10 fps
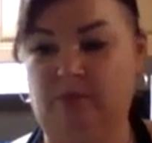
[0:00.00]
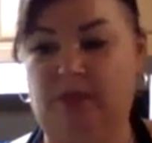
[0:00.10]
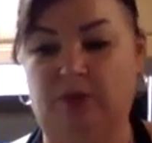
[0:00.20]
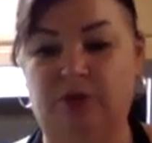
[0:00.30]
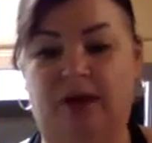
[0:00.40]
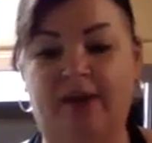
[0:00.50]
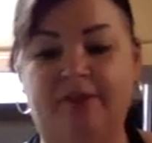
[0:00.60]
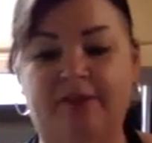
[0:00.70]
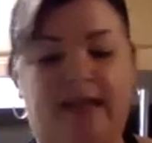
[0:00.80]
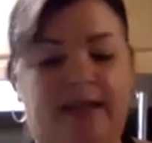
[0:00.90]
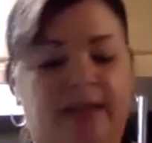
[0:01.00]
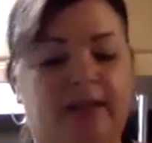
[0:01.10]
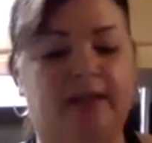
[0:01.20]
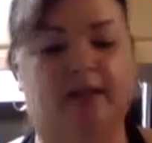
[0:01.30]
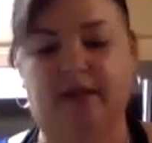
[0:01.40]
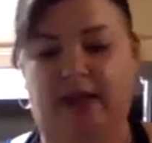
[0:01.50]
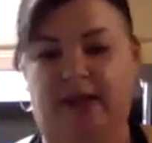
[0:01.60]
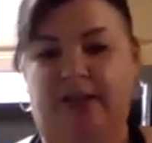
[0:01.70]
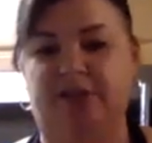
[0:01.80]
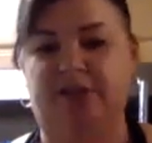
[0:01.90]
you know, try it for 10
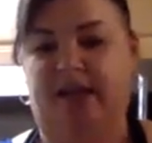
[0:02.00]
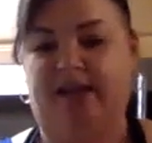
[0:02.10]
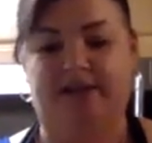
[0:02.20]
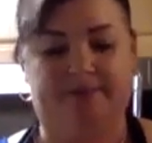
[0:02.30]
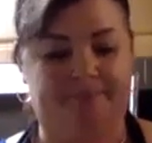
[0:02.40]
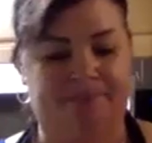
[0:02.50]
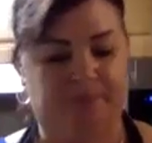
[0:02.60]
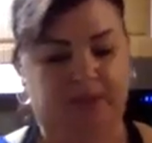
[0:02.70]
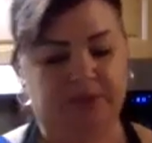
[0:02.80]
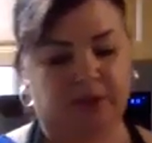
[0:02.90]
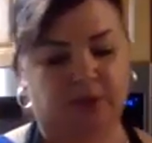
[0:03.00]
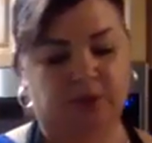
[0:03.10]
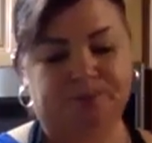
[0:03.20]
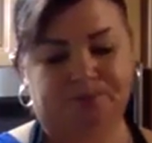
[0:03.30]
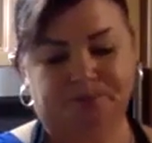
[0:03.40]
and then check it. So